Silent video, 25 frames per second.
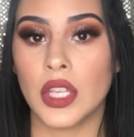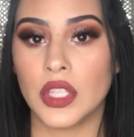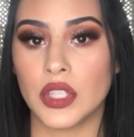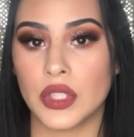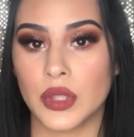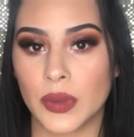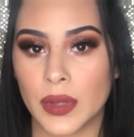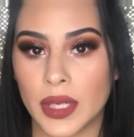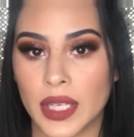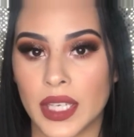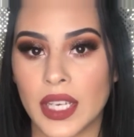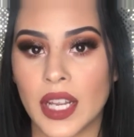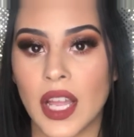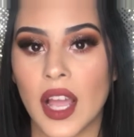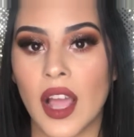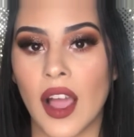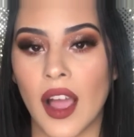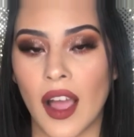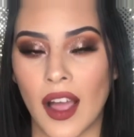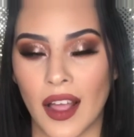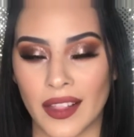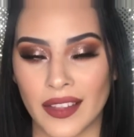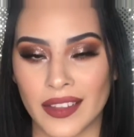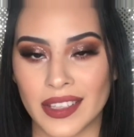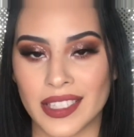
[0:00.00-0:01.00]
doing
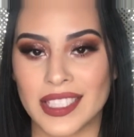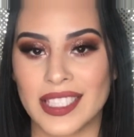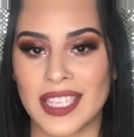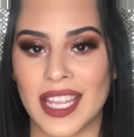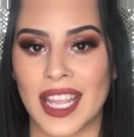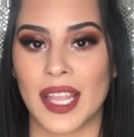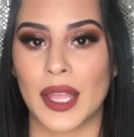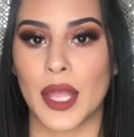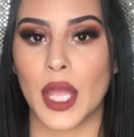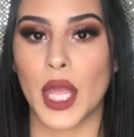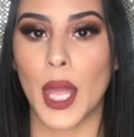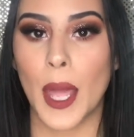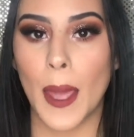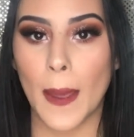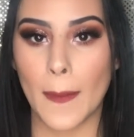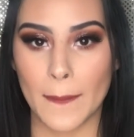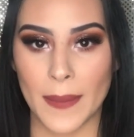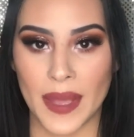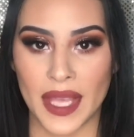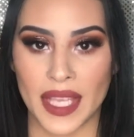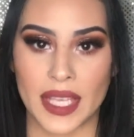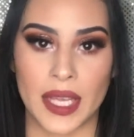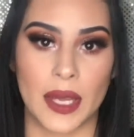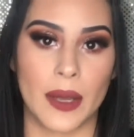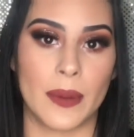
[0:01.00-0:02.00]
holiday
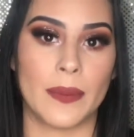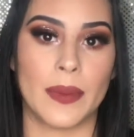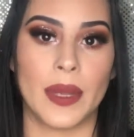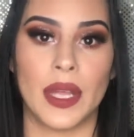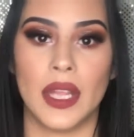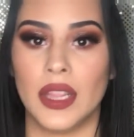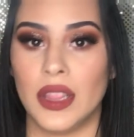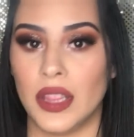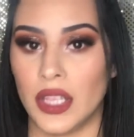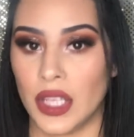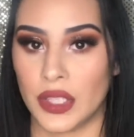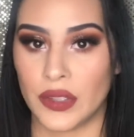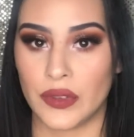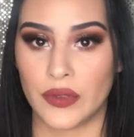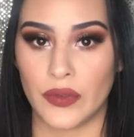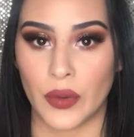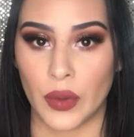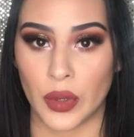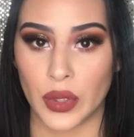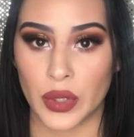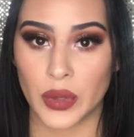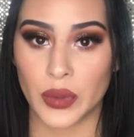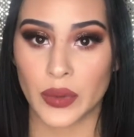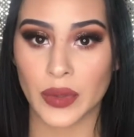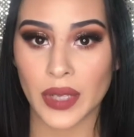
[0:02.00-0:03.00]
makeup look
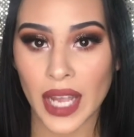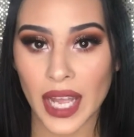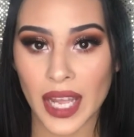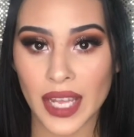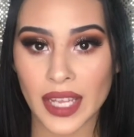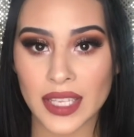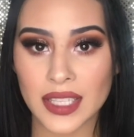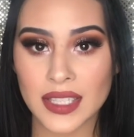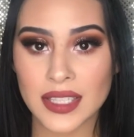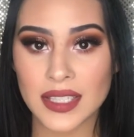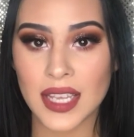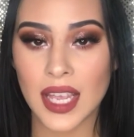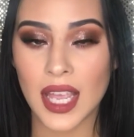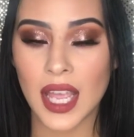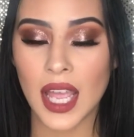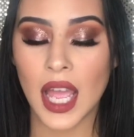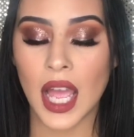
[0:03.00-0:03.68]
for you guys.